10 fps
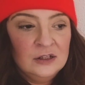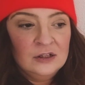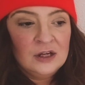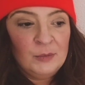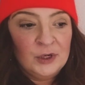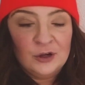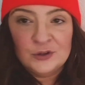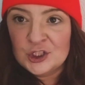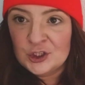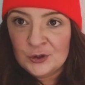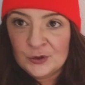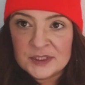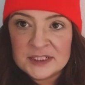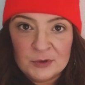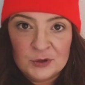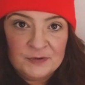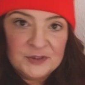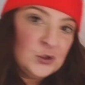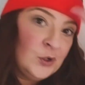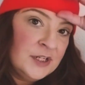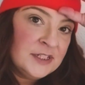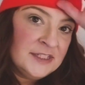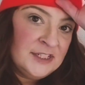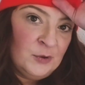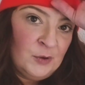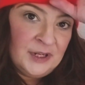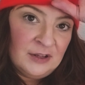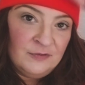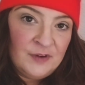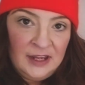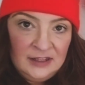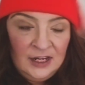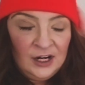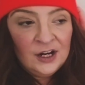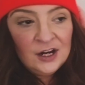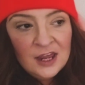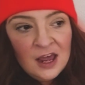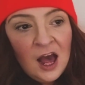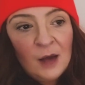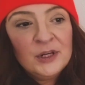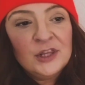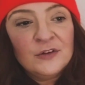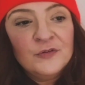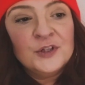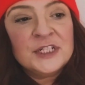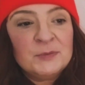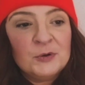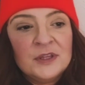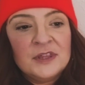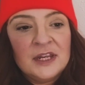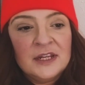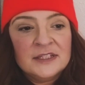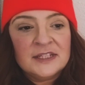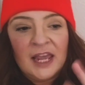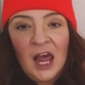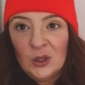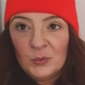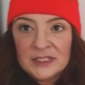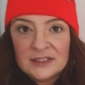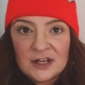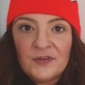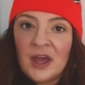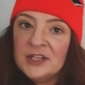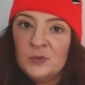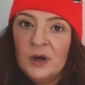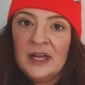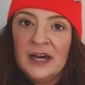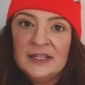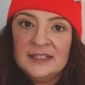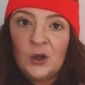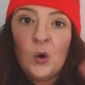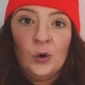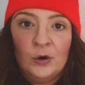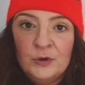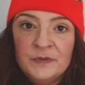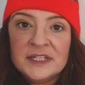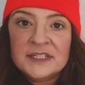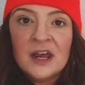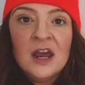I'm gonna go to some thrift stores and see what we can find there. I'm gonna look for spooky things like Halloween stuff as well as like horror movies.